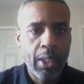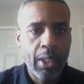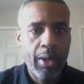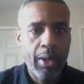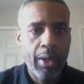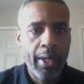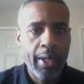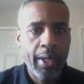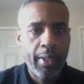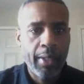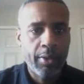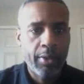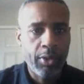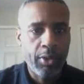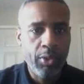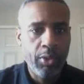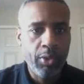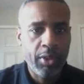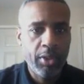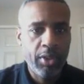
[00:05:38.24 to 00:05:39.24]
Alright, so
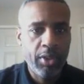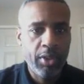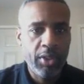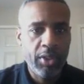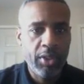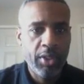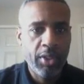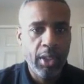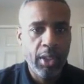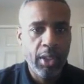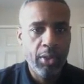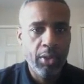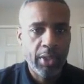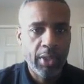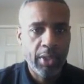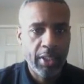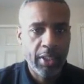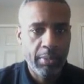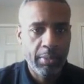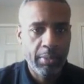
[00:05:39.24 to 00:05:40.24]
you can see
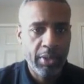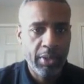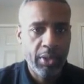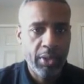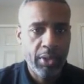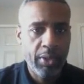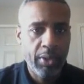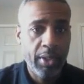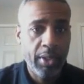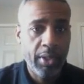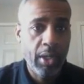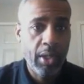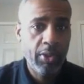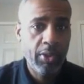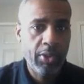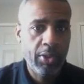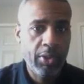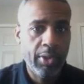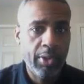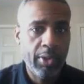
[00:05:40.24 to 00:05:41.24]
Zillow's estimates on here
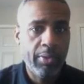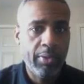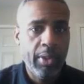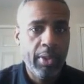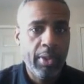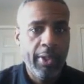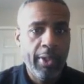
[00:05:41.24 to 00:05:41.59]
also.